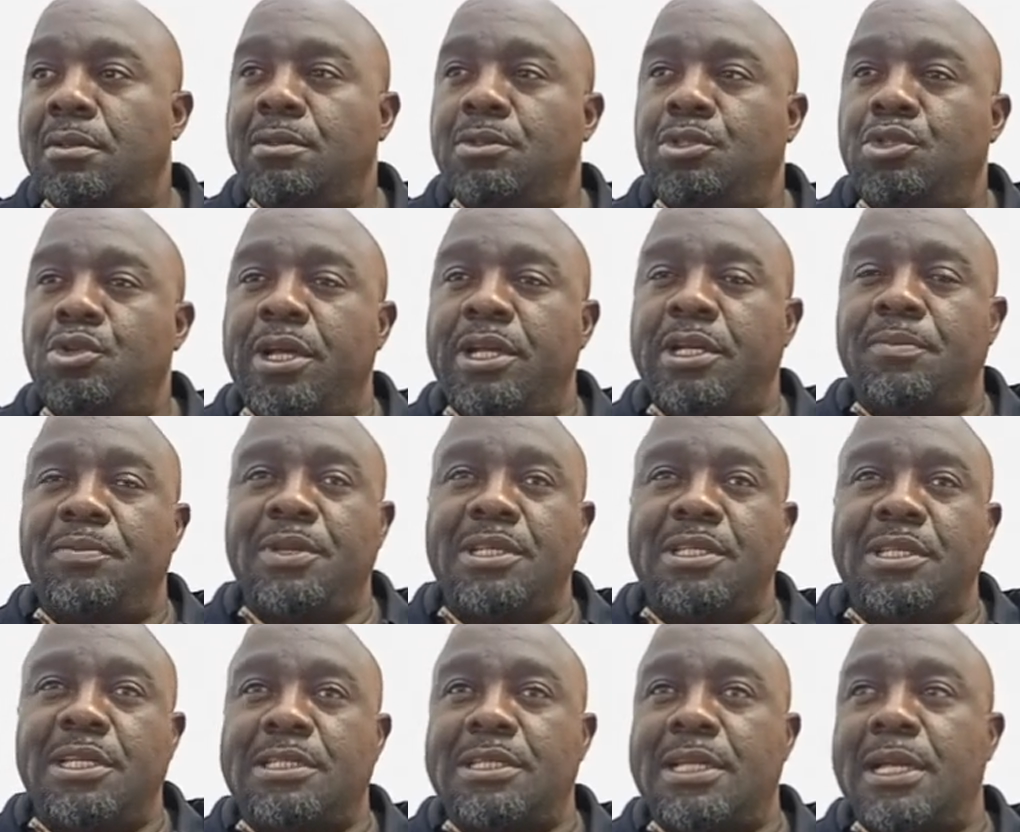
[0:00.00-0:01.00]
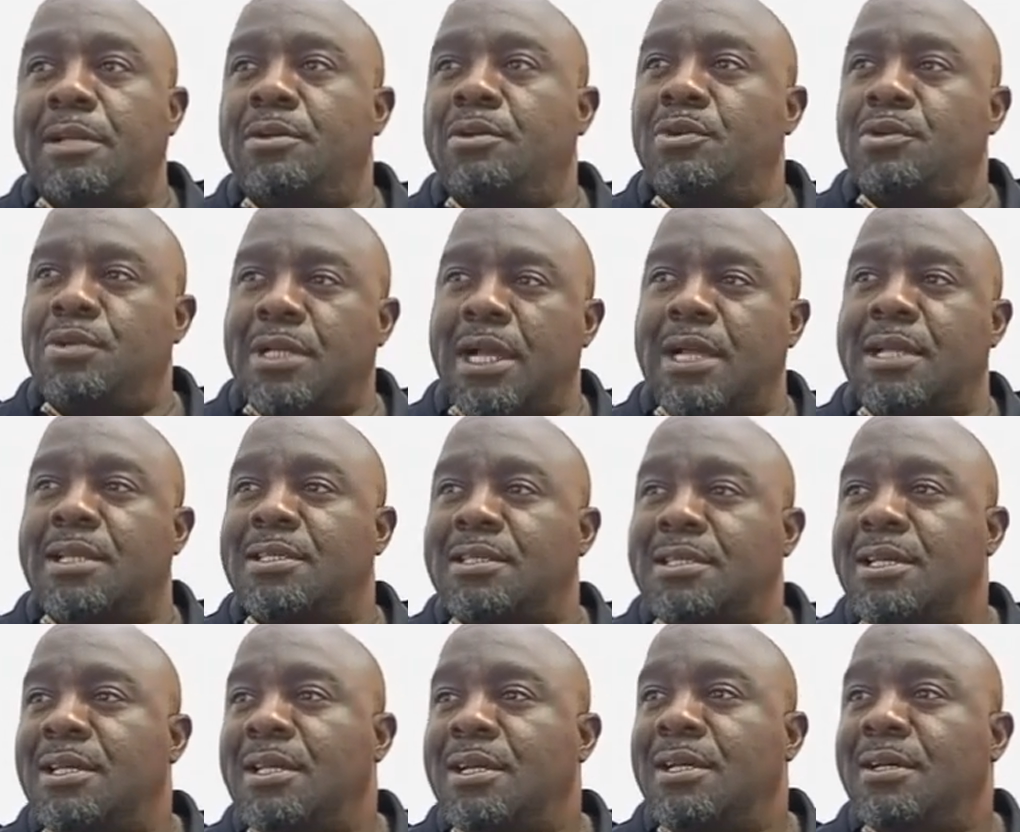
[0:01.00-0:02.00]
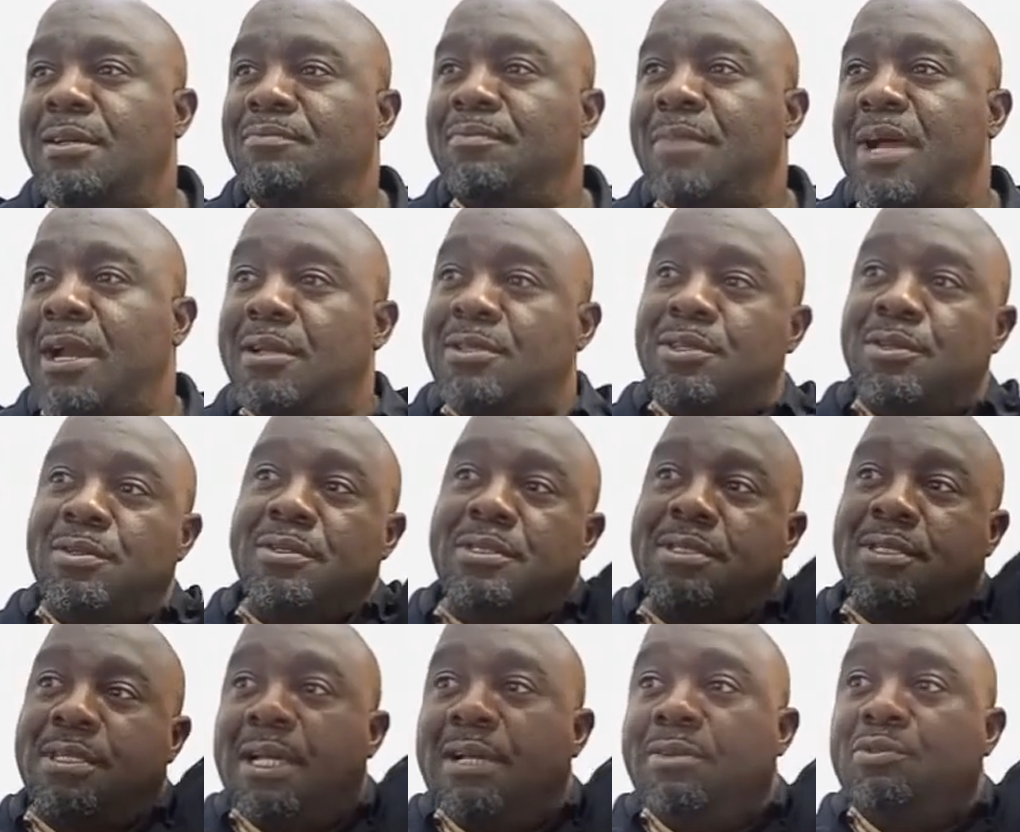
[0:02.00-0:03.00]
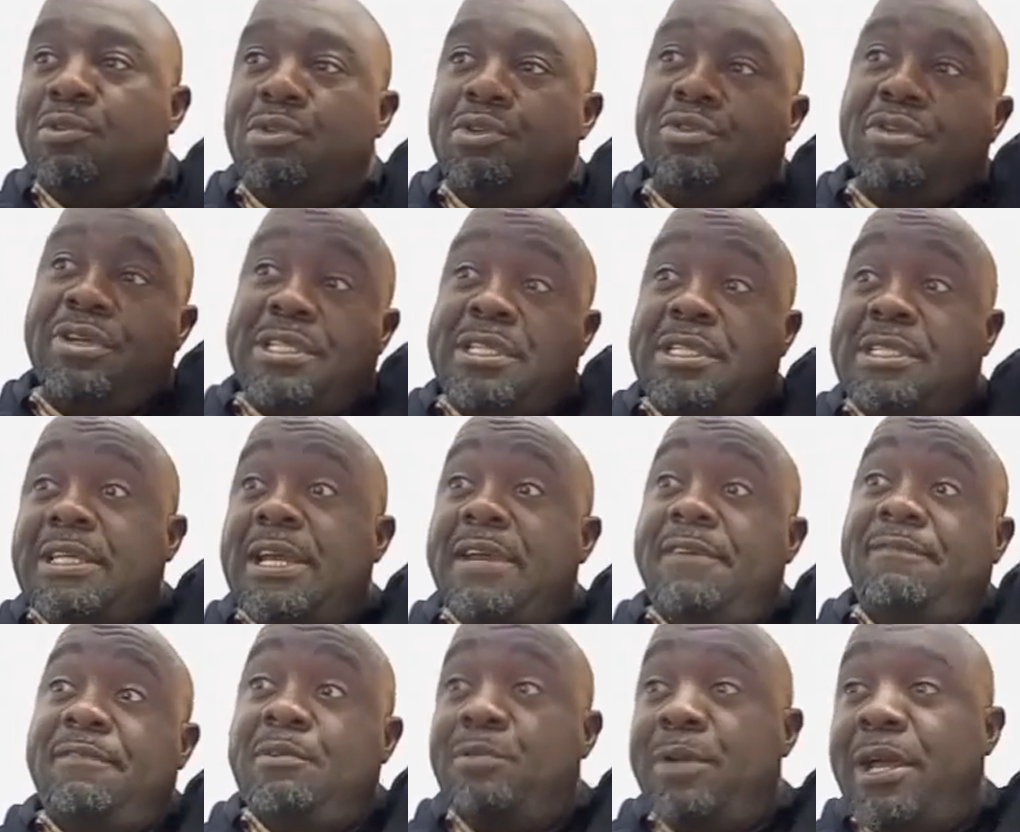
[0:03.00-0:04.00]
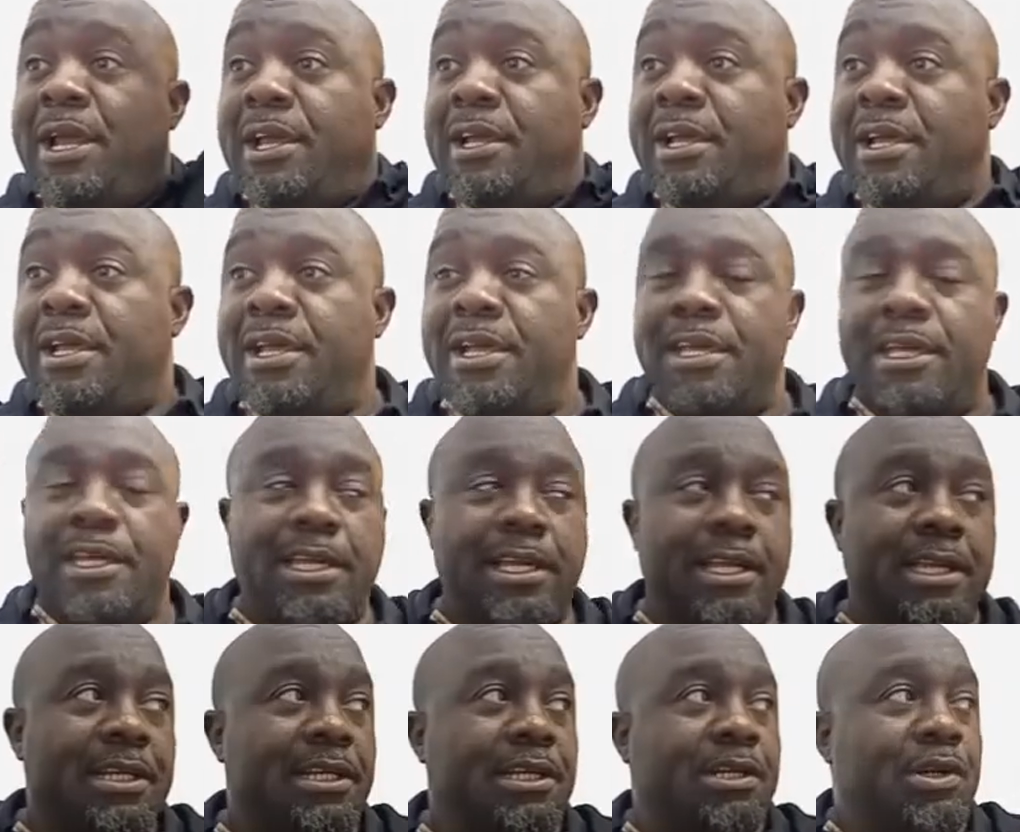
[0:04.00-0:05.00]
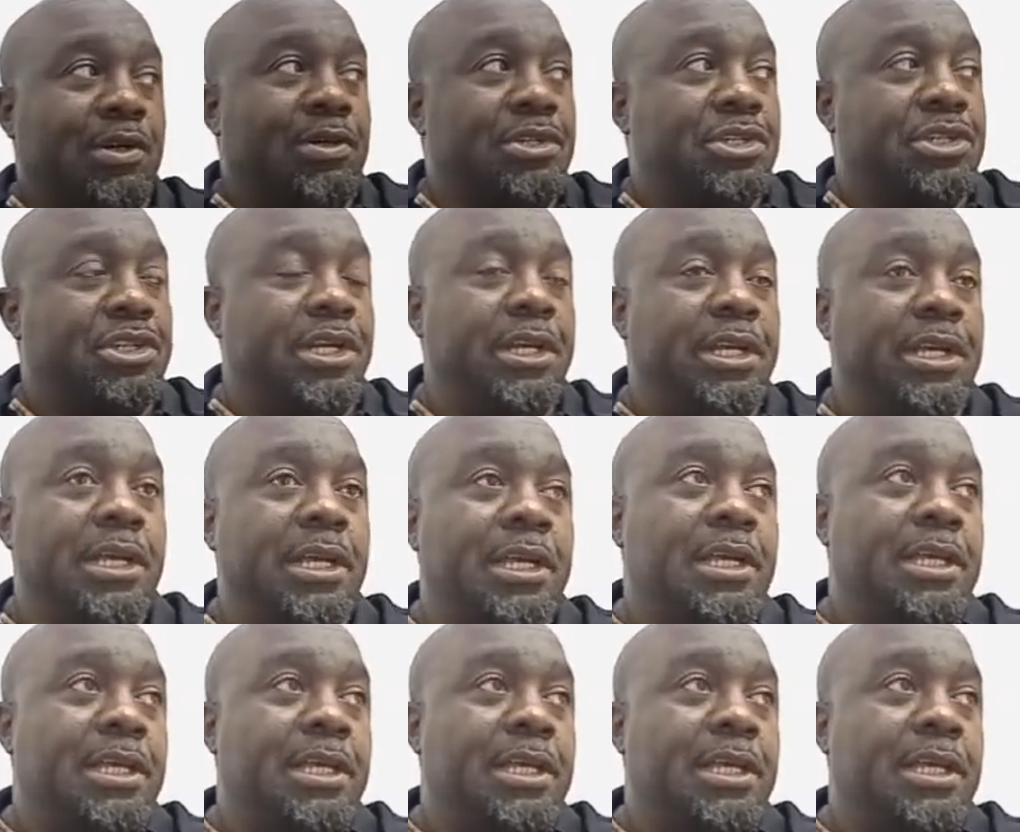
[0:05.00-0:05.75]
join the business and look at marathons and road races everywhere in the country.